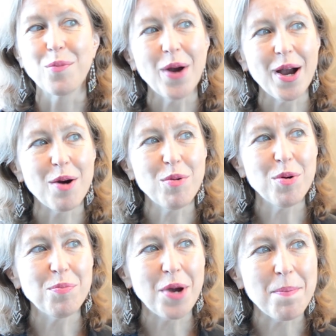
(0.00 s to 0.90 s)
Wow, what
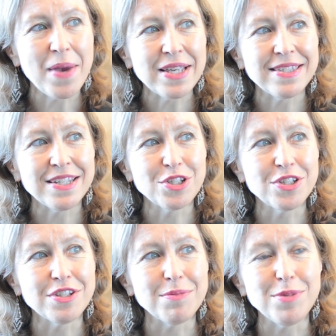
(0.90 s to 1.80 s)
would my message
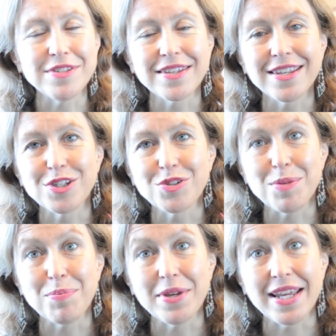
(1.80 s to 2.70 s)
to the music
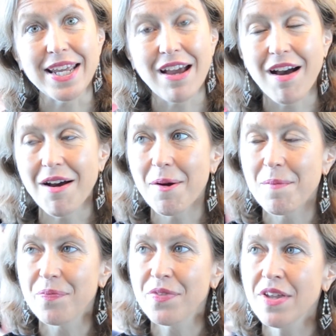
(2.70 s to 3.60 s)
industry be?
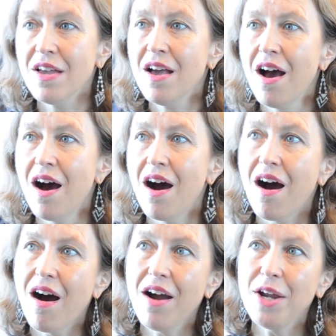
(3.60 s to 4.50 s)

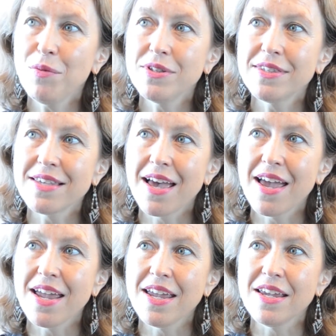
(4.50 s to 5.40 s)
I would
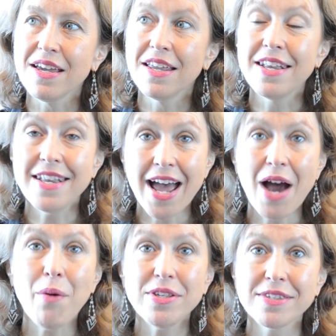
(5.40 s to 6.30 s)
say
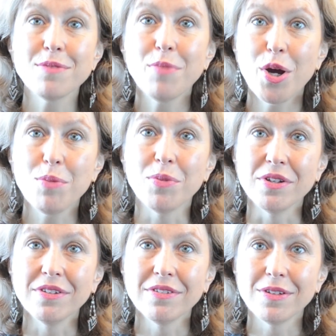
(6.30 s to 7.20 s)
now is the
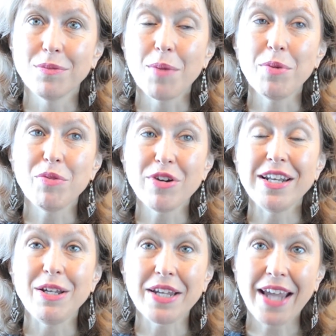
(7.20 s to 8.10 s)
moment when we
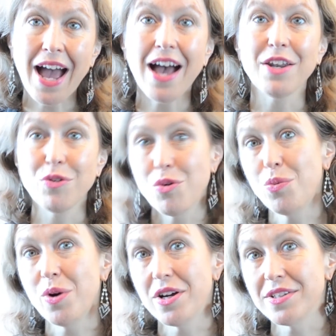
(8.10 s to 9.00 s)
really can
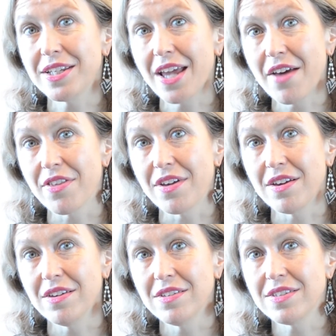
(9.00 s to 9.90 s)
all work
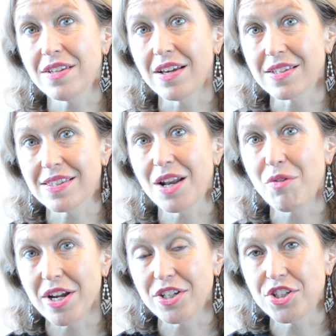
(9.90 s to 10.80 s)
together to
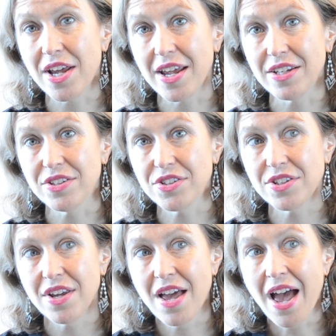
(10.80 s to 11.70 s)
accelerate change,
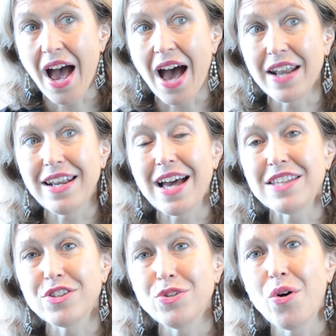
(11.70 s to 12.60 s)
and
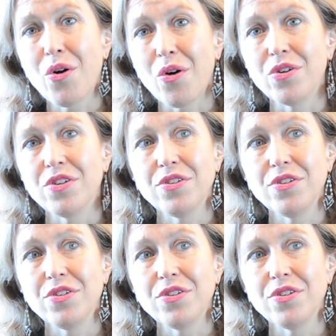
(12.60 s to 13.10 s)
let's not